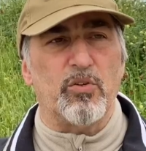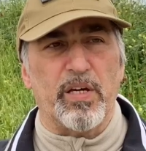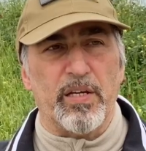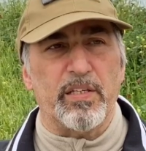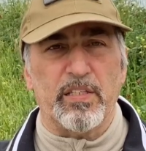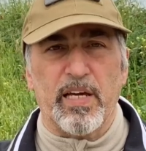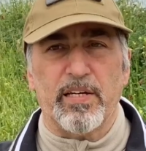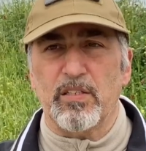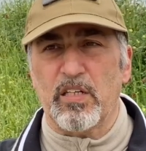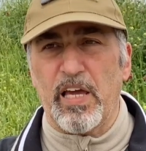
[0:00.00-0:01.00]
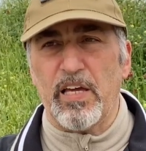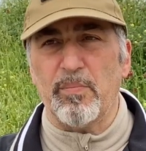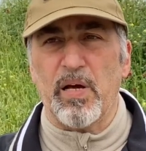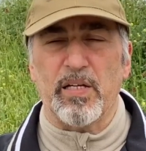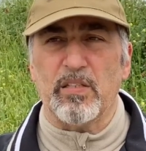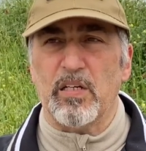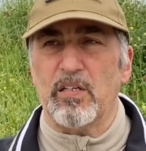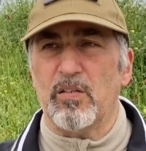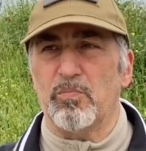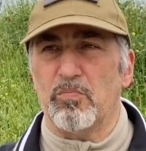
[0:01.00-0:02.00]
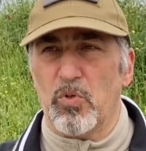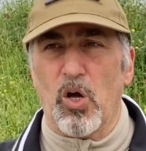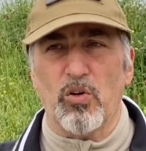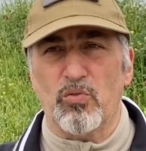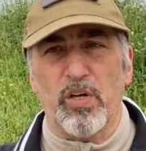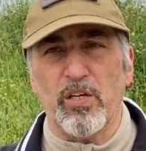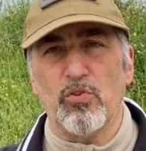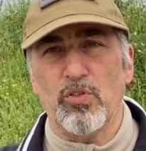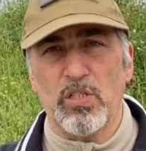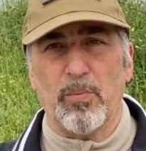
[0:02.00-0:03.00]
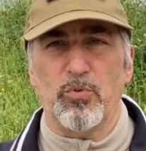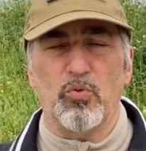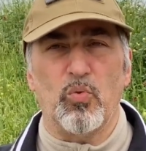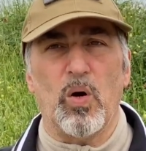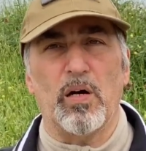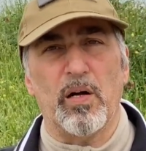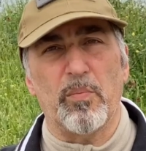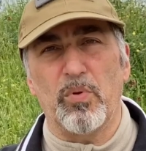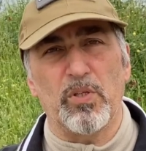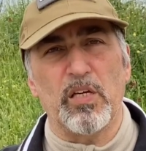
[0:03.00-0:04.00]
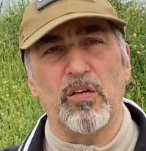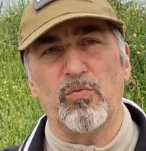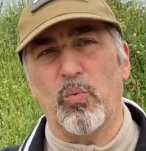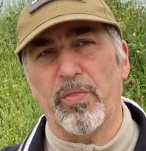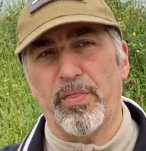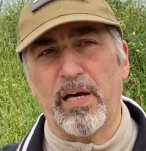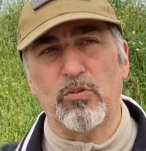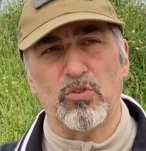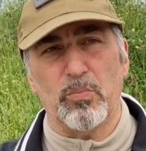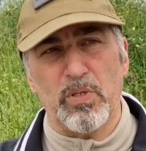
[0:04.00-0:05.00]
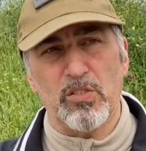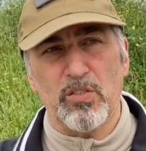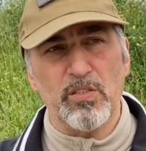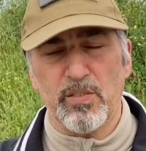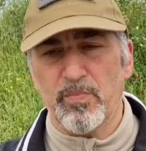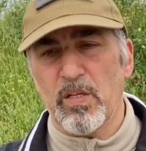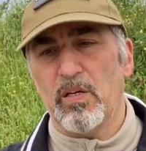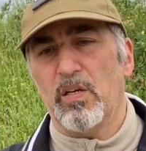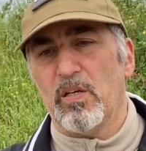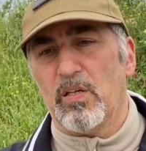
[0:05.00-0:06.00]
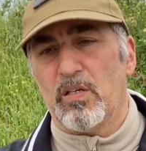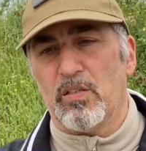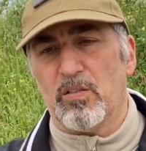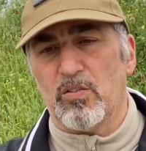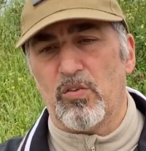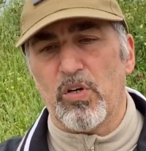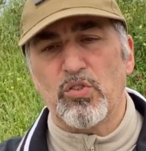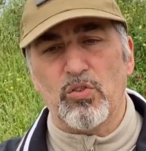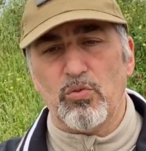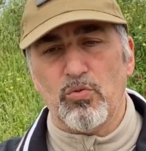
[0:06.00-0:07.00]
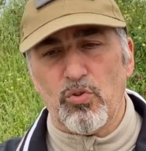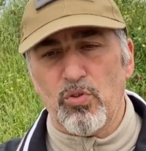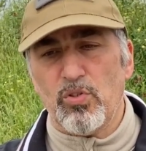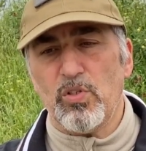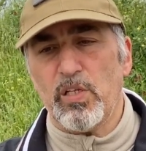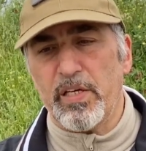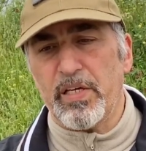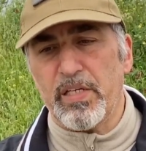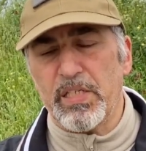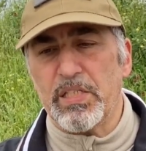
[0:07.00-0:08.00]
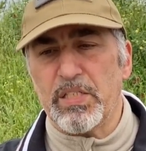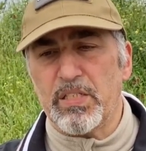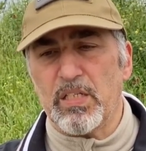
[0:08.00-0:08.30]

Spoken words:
can detect game at longer ranges, up to, I believe, 1,000 meters. The resolution is